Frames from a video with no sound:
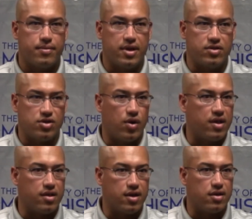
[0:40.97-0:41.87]
And so I
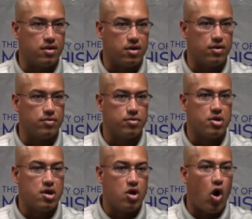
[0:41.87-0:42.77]
think, you know,
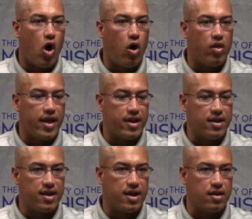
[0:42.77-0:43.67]
all that in
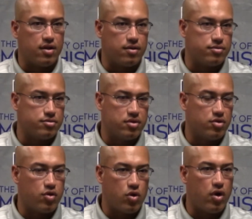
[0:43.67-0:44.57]
together,
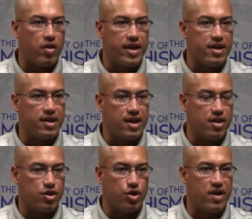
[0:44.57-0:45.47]
throwing all that in
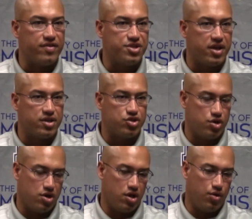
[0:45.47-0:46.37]
together, you have a chance.
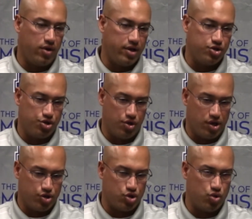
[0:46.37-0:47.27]
You're in a location, you're at
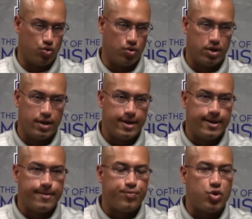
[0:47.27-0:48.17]
a school,
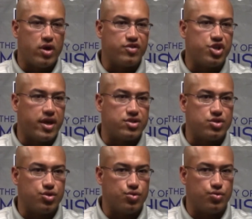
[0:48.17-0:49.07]
you have a chance
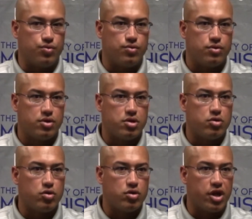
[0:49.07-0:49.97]
to
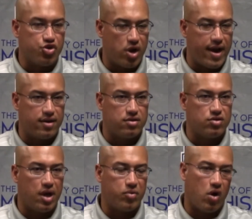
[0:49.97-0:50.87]
attract
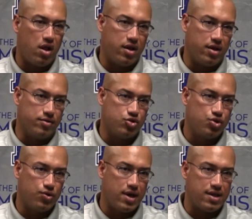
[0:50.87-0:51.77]
top quality
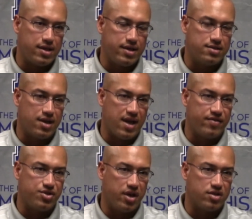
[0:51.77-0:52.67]
student athletes and have
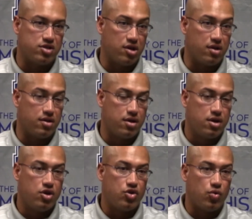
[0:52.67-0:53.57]
a chance to
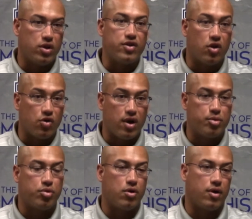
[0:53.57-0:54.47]
really turn around a
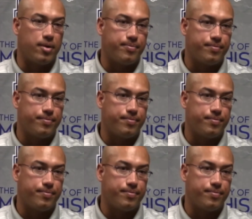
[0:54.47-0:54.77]
program